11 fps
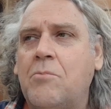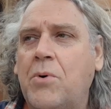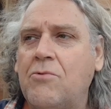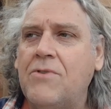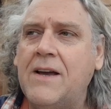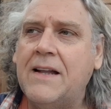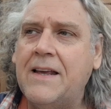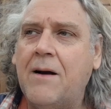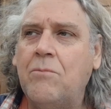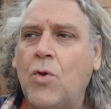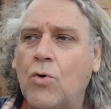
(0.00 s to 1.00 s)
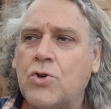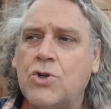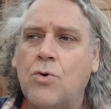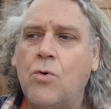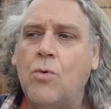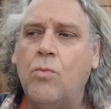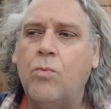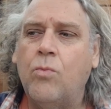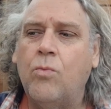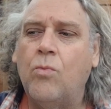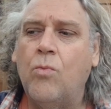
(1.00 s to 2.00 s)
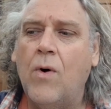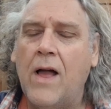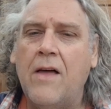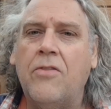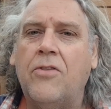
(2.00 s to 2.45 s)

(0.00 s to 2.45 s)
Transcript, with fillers: But really, I'm not sure where